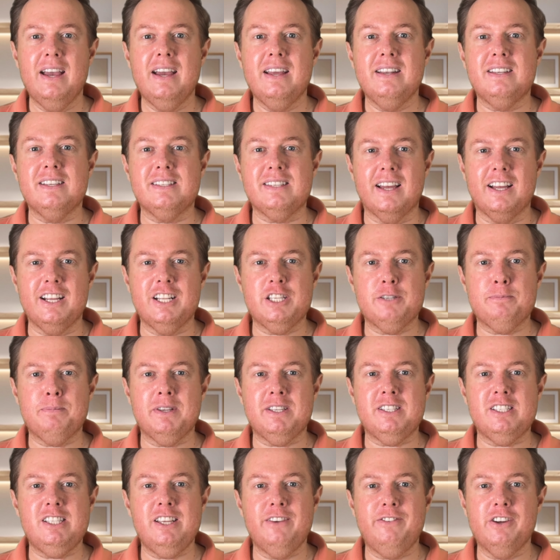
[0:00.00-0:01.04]
designed
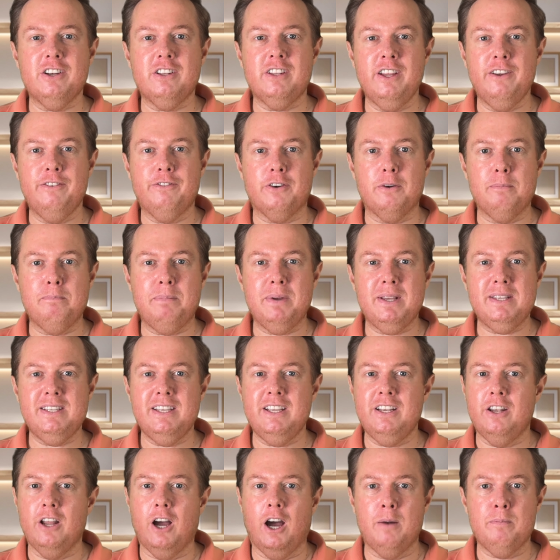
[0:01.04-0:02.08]
specifically for busy
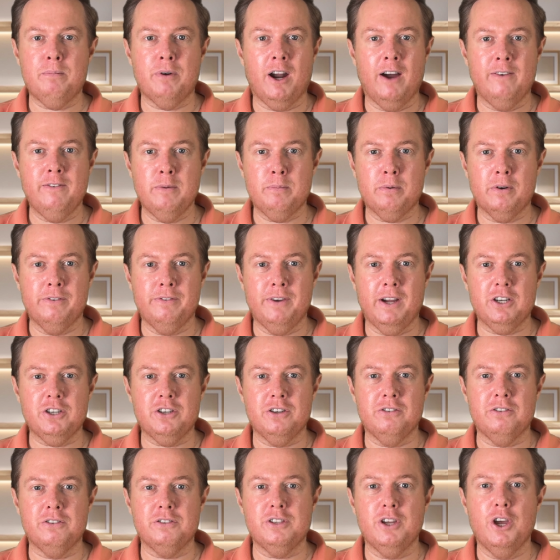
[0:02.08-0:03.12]
nonprofit
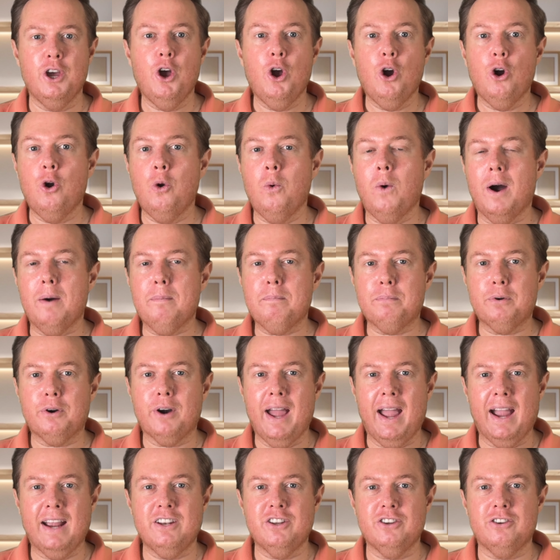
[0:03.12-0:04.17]
professionals who want
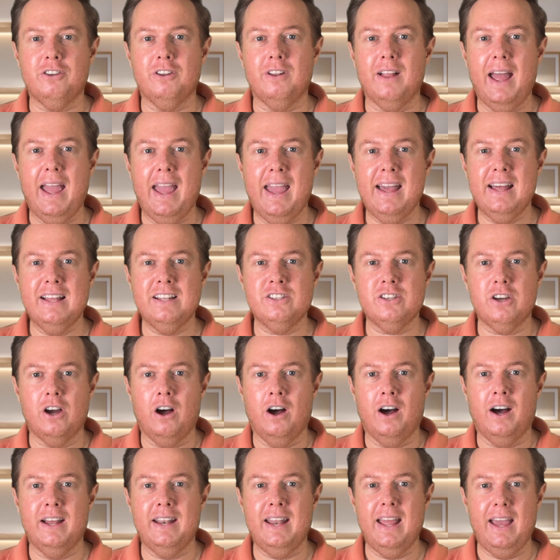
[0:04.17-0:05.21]
practical
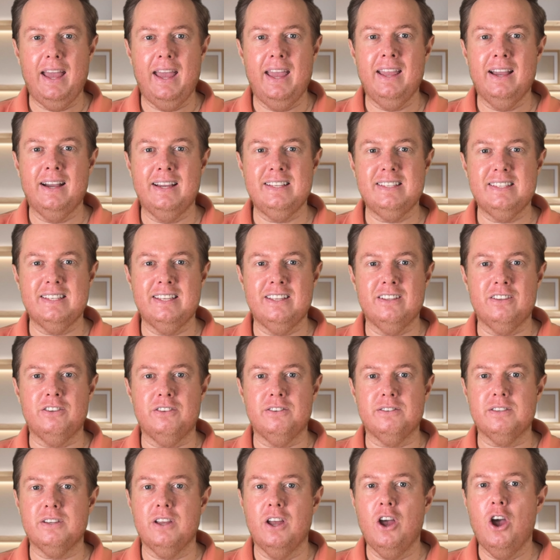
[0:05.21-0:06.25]
hands-on AI
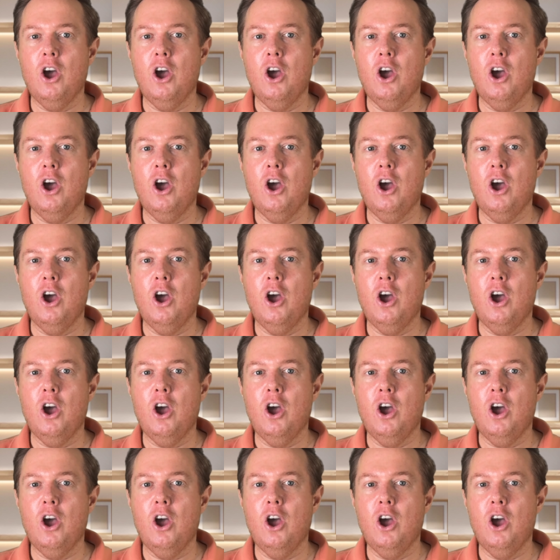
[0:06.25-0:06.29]
skills